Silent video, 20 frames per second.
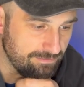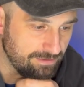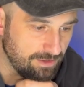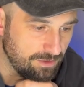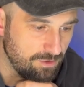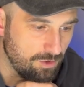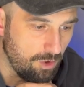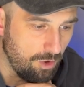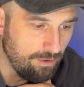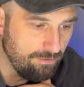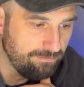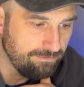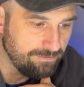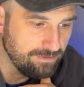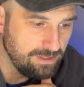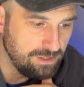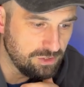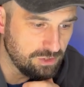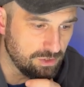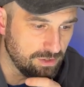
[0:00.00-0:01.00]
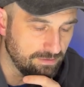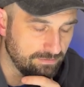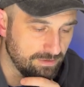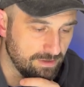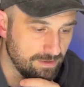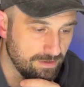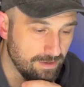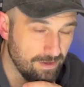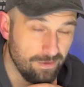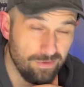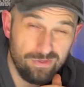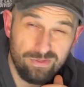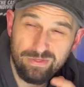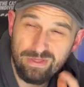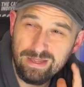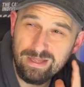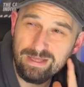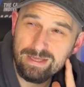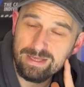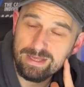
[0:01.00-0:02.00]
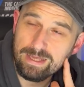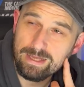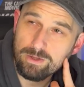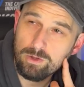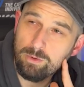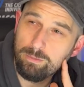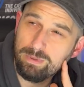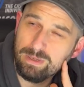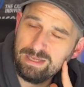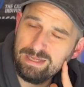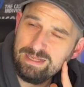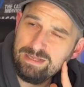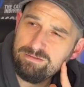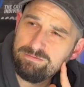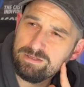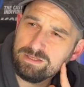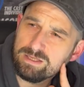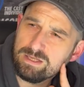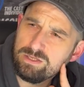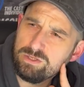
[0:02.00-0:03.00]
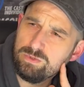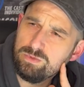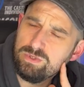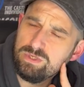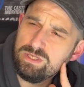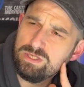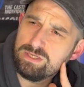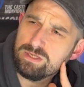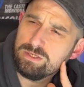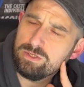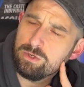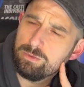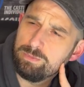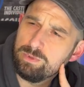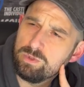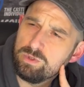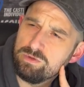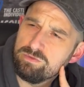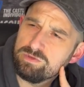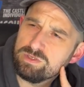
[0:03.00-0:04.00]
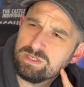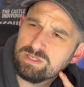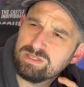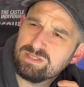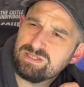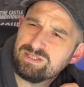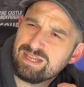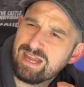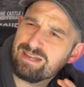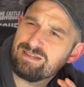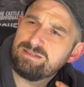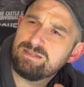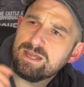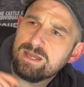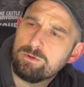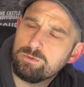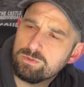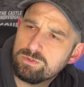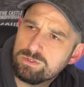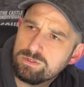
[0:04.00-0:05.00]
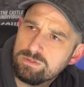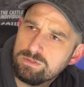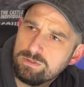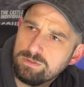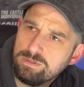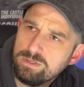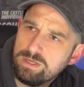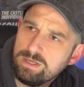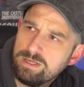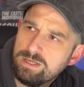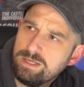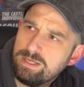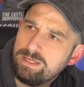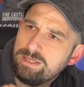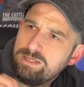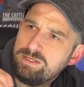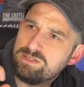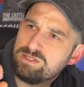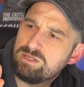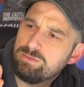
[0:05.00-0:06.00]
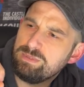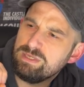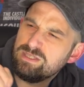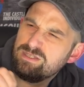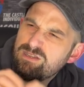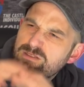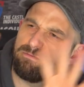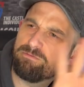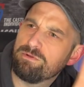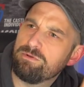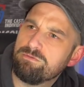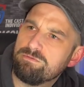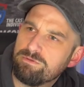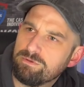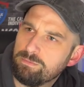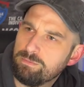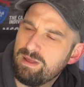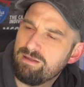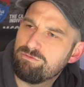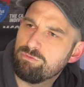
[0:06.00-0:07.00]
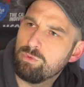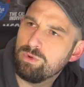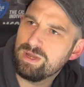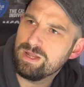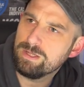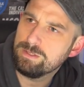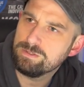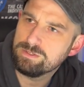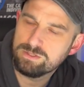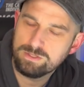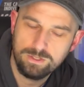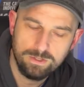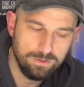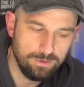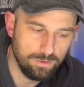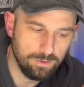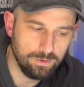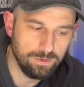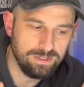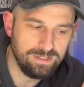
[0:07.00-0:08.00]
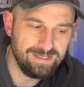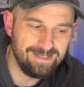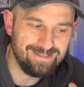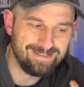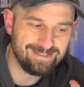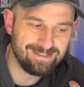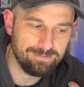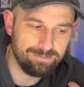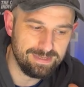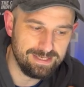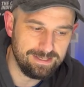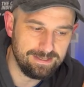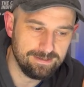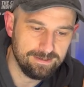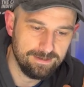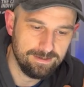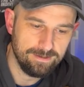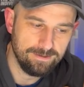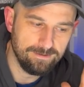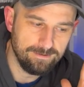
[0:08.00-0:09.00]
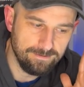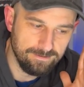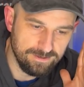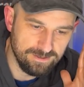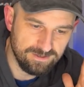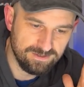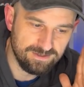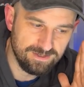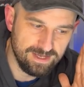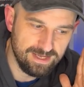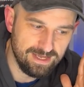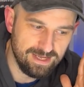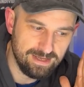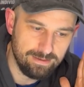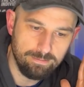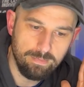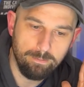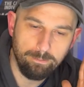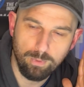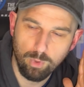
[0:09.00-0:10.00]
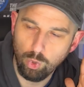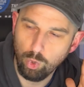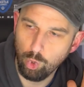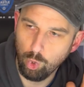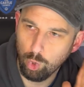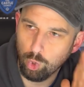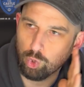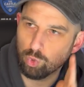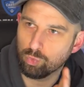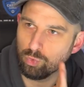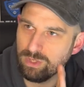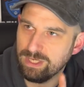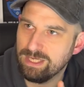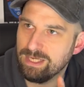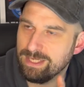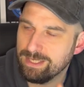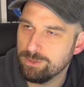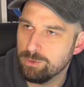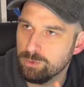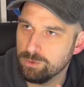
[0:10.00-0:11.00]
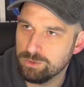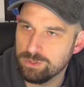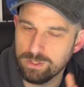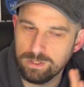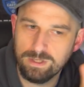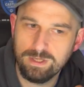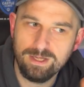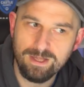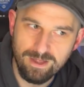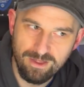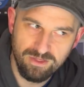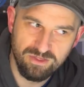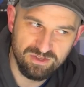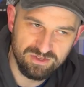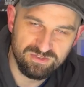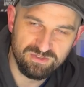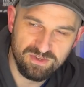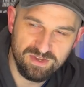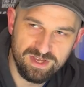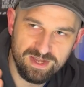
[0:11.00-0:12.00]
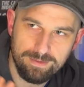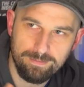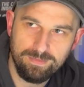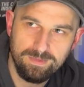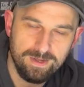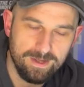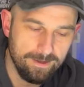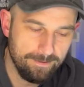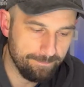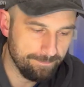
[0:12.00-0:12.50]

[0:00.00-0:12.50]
an off-niche cover, thinking or believing that you need your book cover to stand out. Yeah, it needs to be different from everyone else. No, it needs to be the same but look really good. The same, yeah.